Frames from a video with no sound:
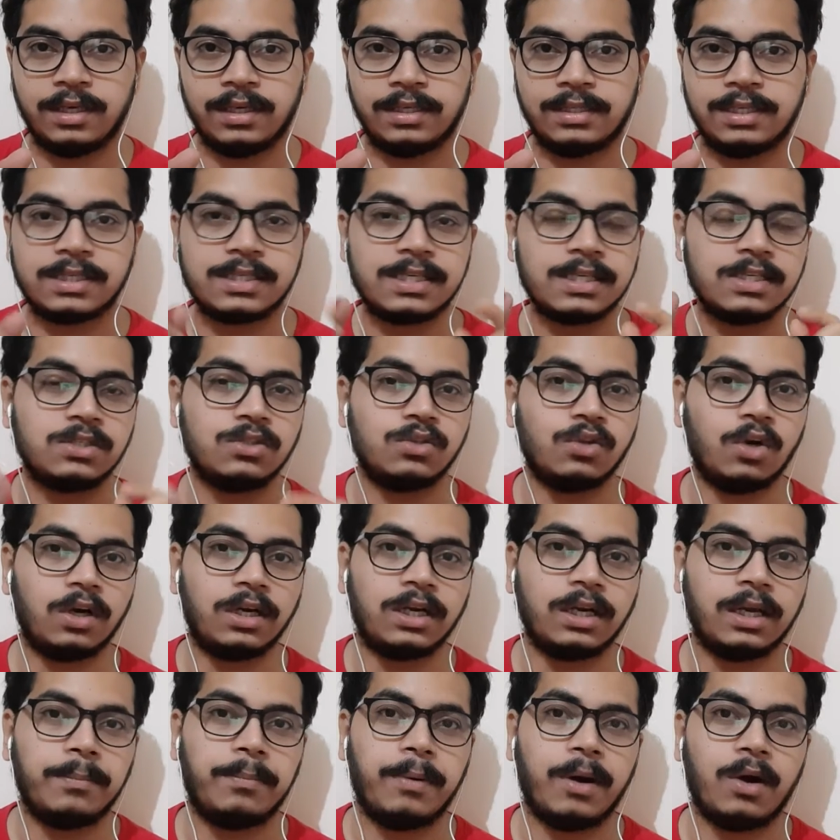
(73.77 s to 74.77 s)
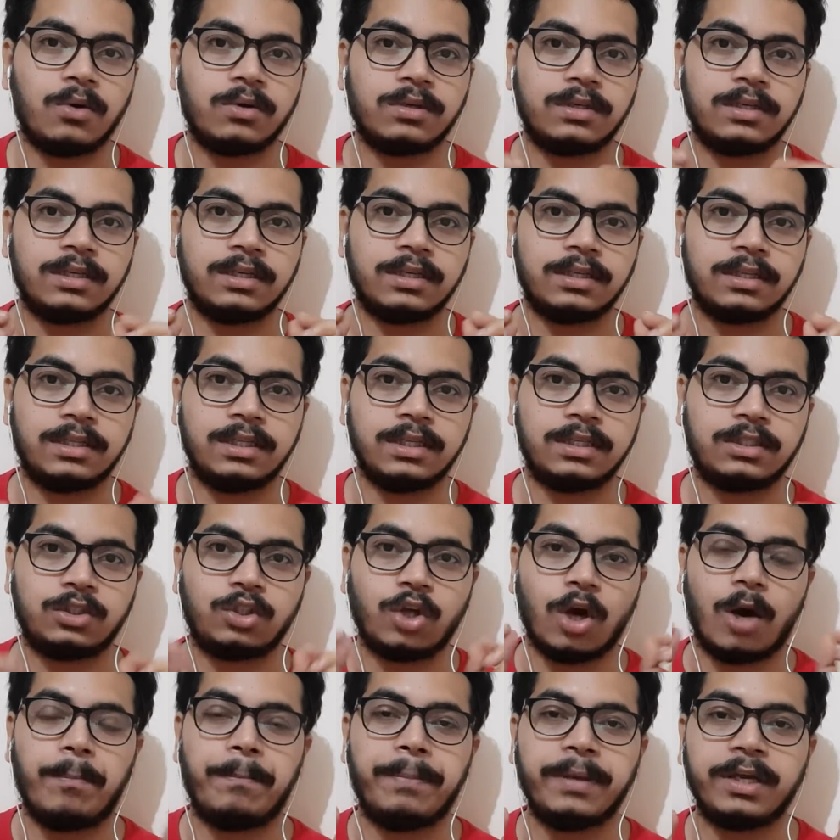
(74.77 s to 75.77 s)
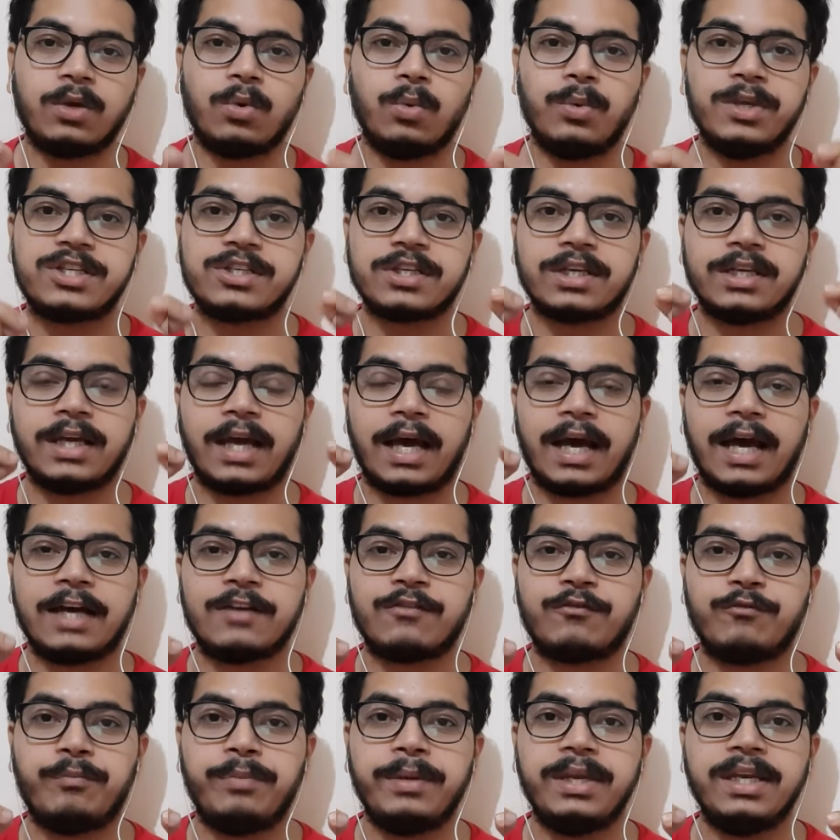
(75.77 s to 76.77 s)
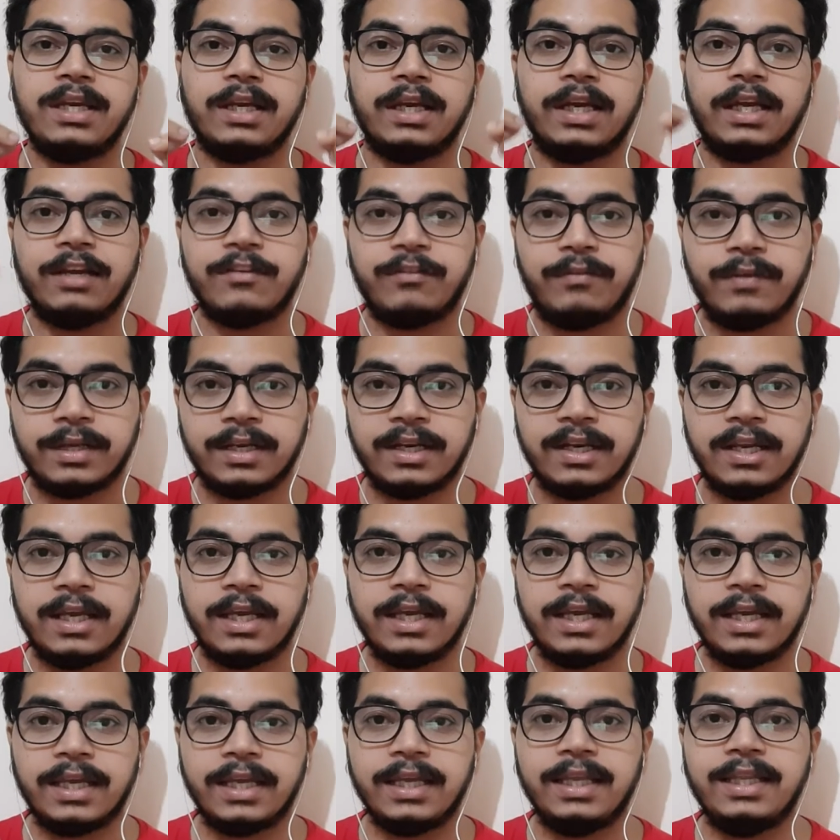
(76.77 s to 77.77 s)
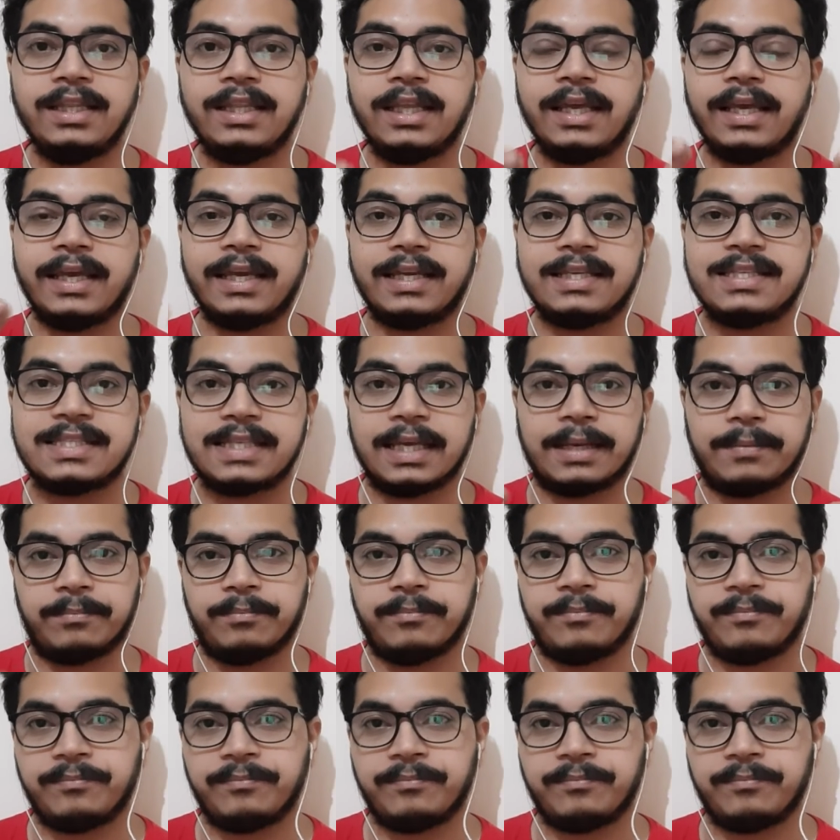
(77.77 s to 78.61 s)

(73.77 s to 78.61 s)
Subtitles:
This is not about the topic which has been given in the exam,